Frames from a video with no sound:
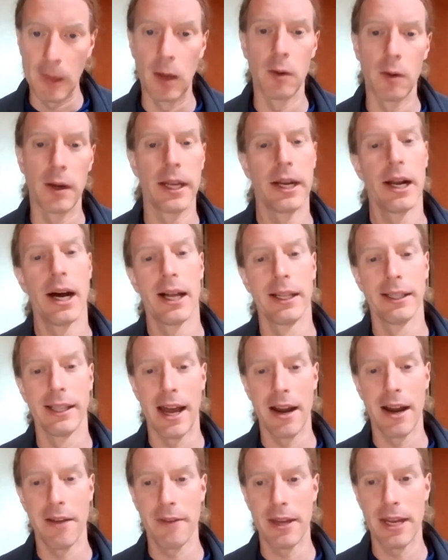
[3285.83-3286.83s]
right, a
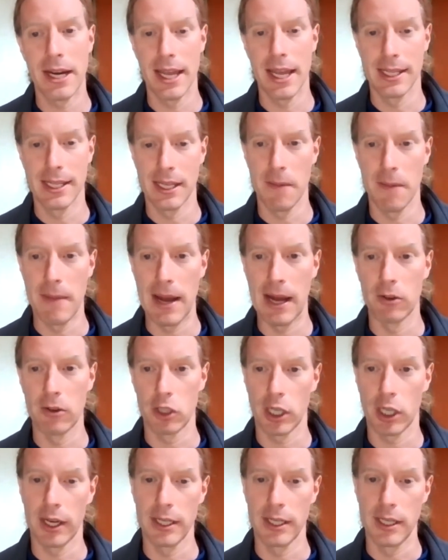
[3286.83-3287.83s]
lot of it is about
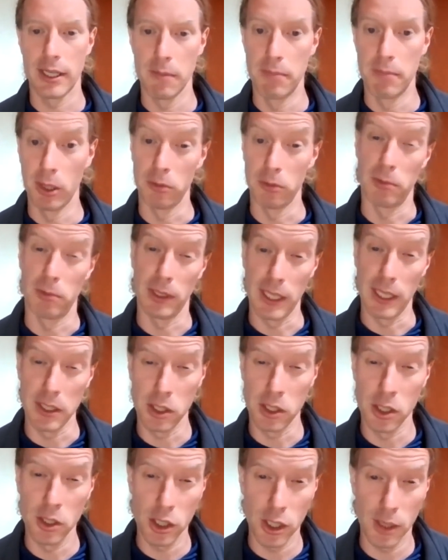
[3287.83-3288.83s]
trying to build
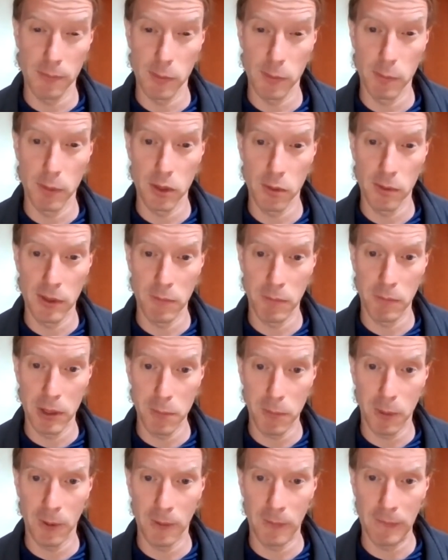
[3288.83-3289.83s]
relationships between
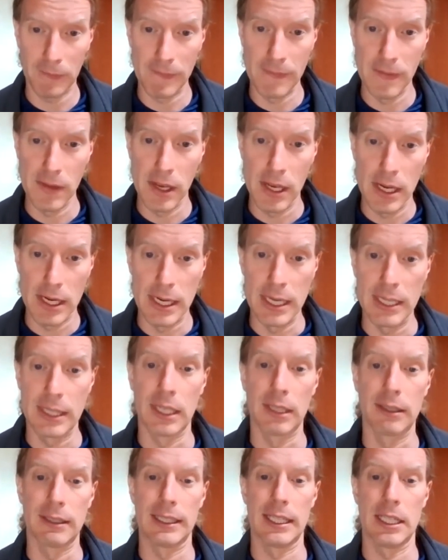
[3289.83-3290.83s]
people, right?
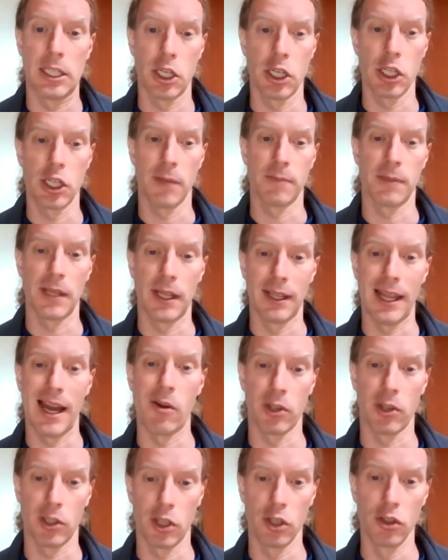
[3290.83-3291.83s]
That relationships allow
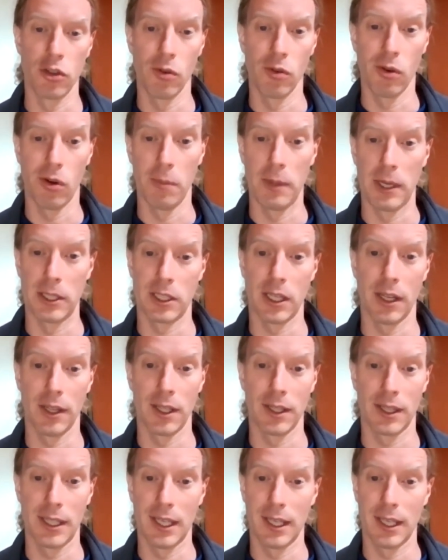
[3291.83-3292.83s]
us to do a whole bunch of
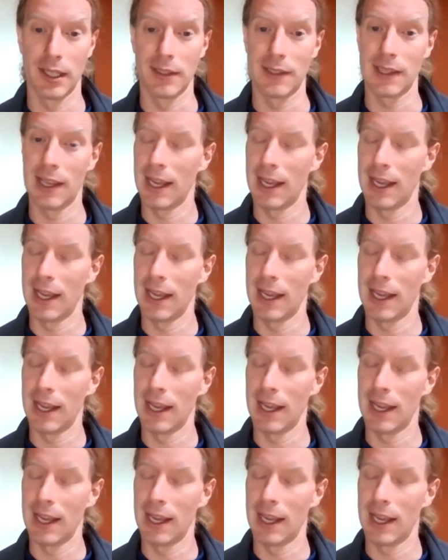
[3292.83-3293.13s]
other things.